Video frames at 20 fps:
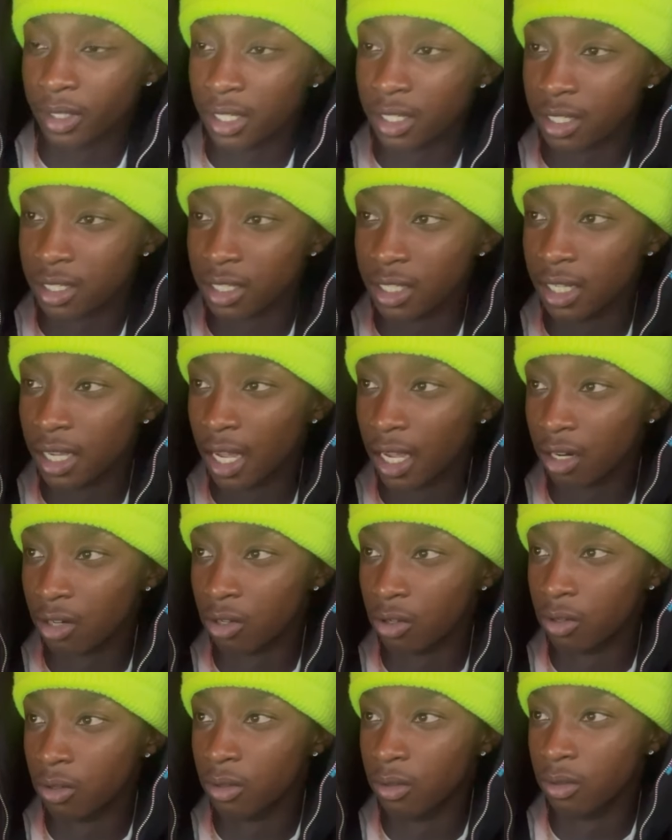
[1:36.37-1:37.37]
She got
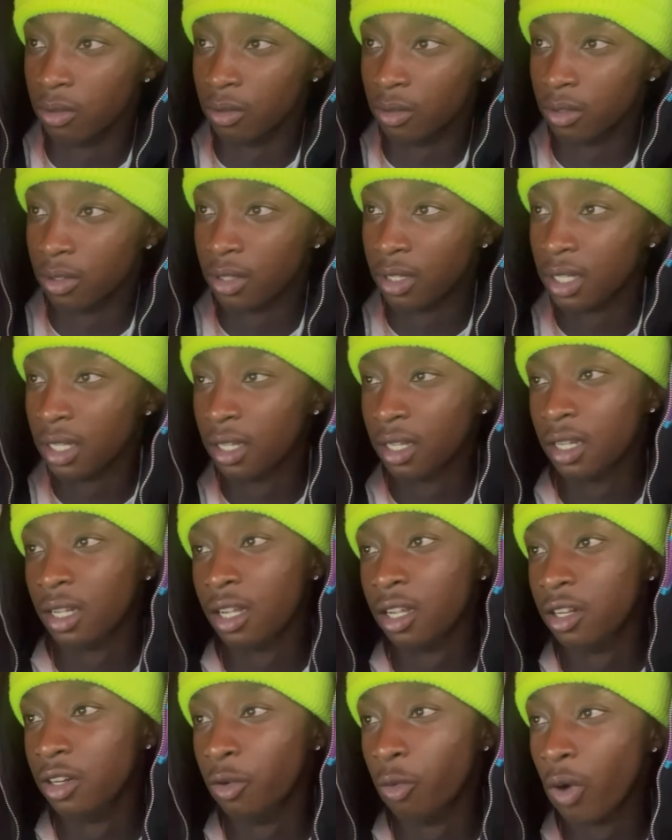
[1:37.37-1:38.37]
on
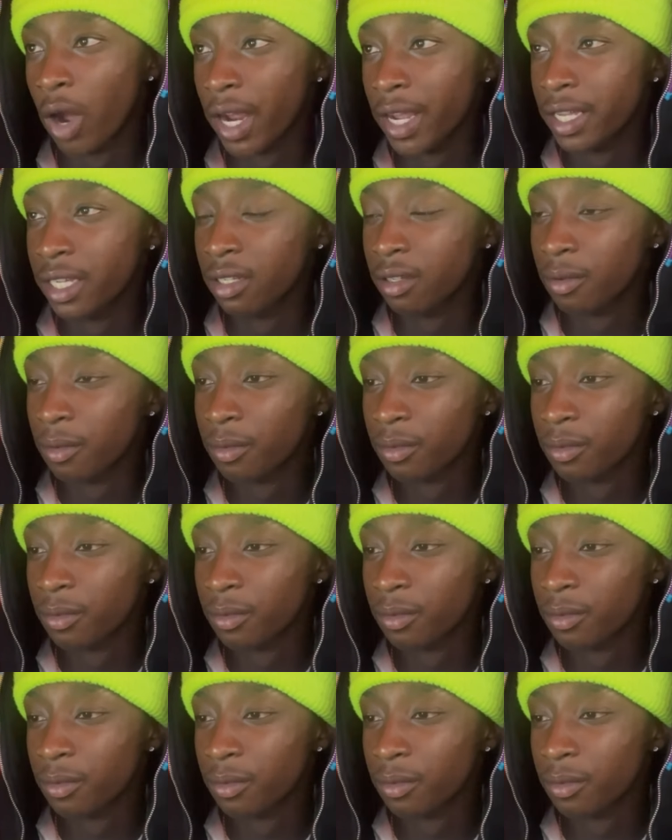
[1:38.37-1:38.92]
the white